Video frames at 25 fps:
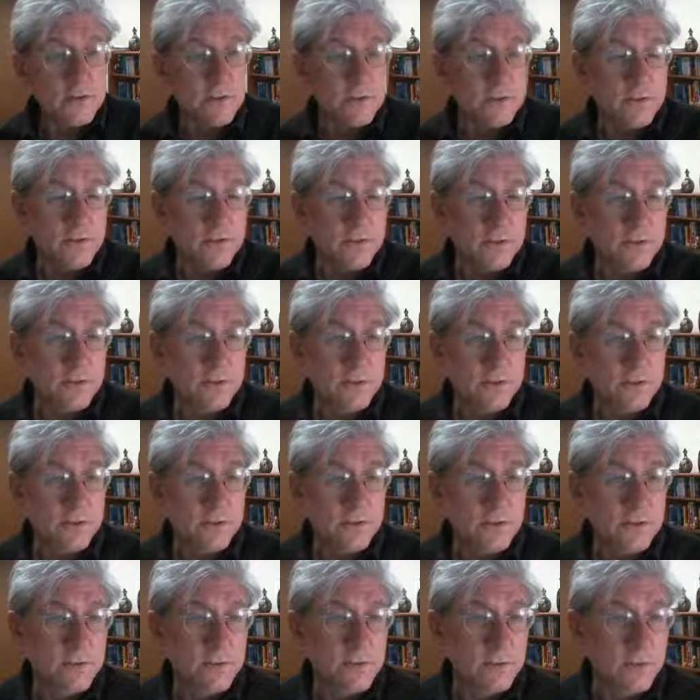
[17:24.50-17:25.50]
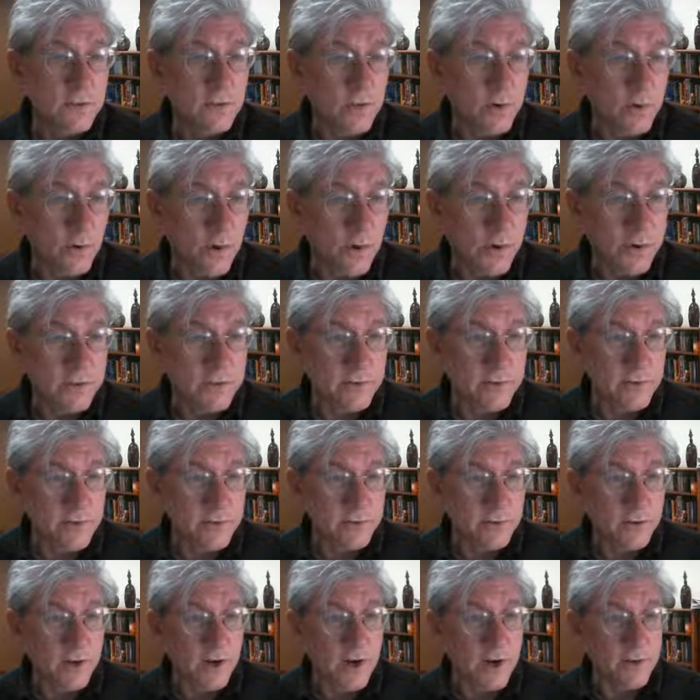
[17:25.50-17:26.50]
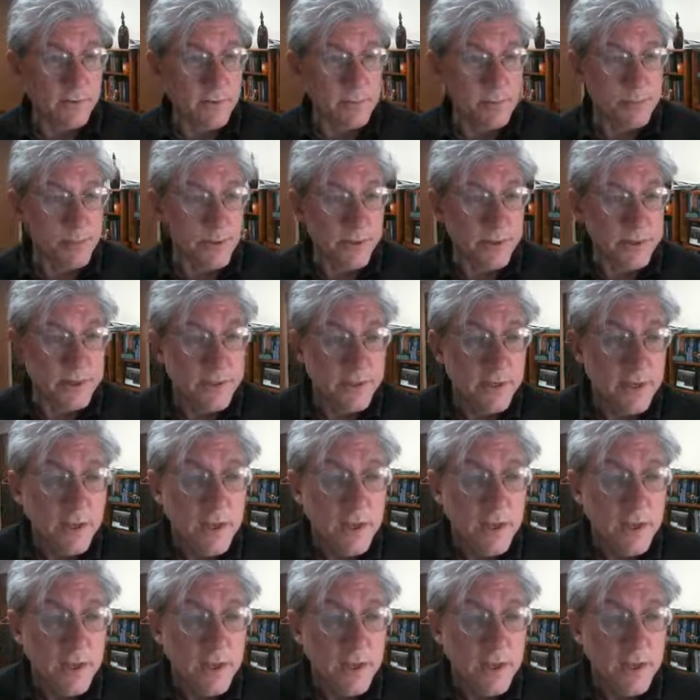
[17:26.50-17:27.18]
the correct stress recovery points.